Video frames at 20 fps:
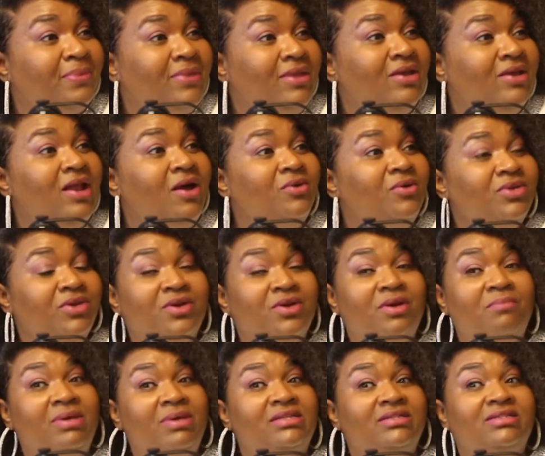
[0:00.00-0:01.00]
You're
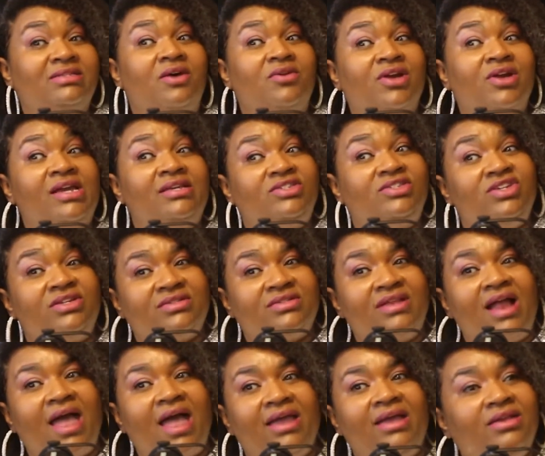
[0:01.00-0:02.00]
a business owner. It's just
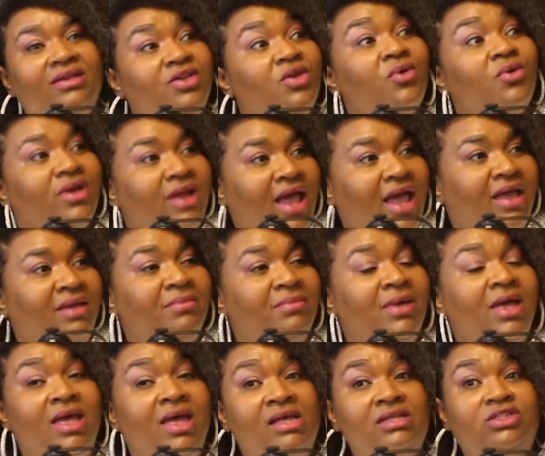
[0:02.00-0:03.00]
not in your name.
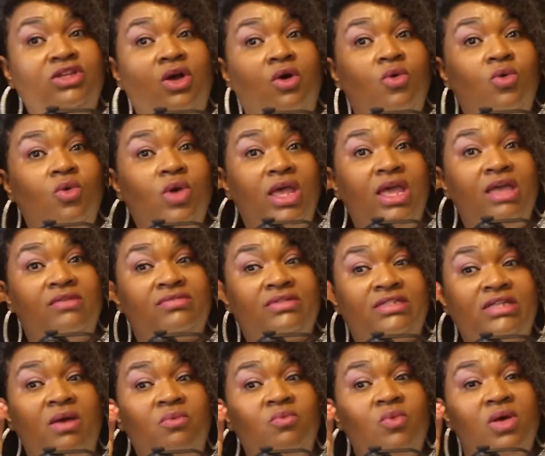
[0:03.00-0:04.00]
So if
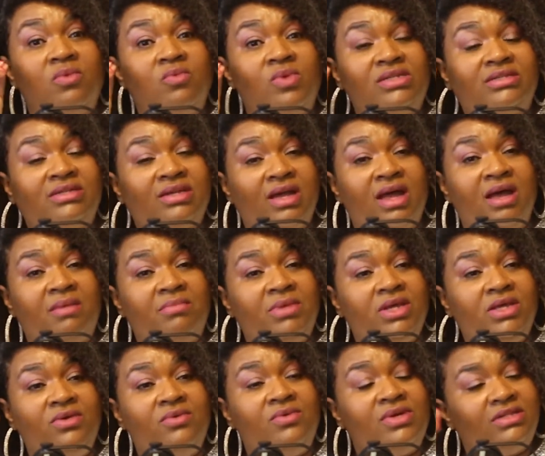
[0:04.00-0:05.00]
someone was to come to
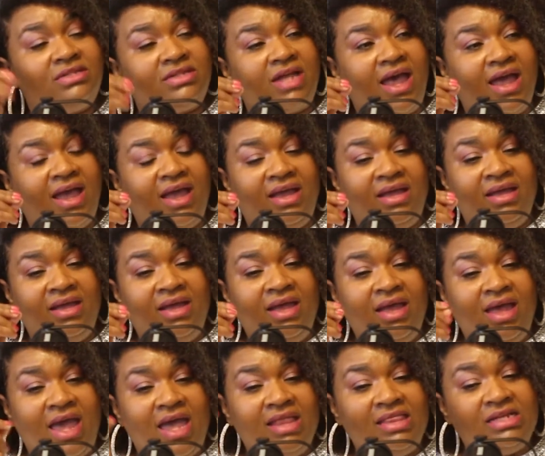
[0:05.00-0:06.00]
you and say,
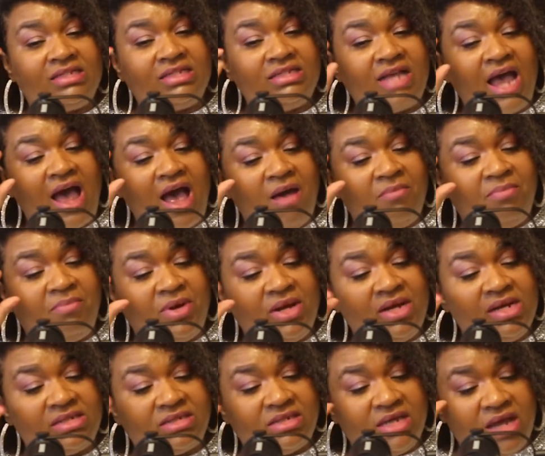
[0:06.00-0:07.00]
and this is how I put
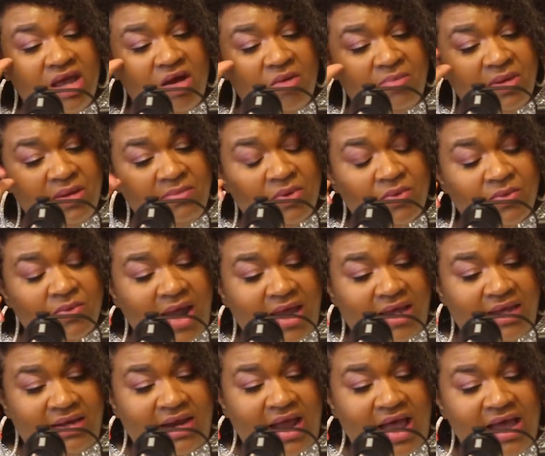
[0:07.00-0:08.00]
it to help people
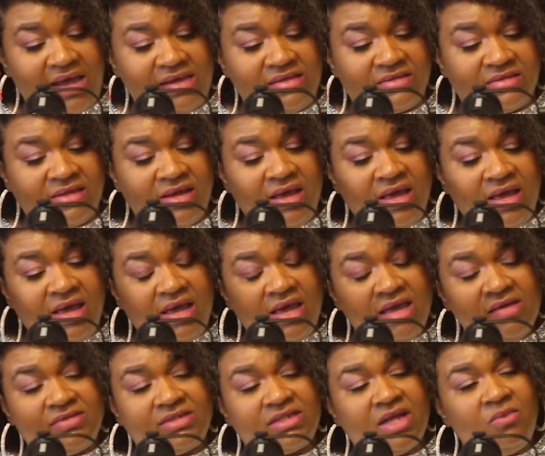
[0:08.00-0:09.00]
recognize,
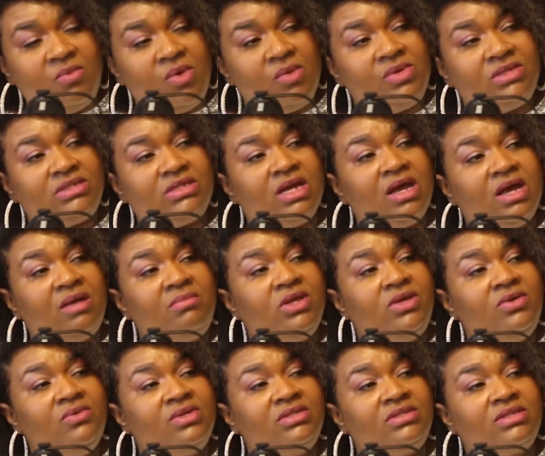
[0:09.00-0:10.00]
if someone was to come to
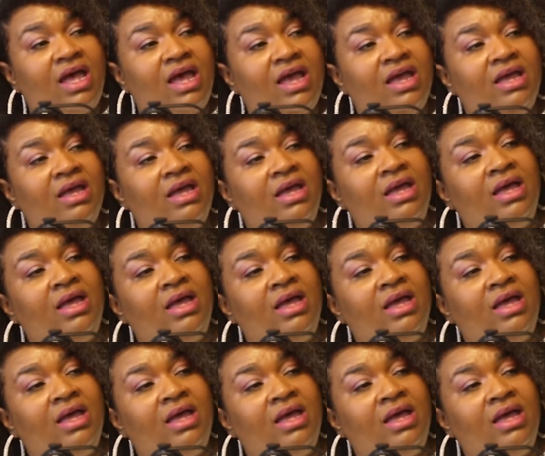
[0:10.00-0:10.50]
you and say,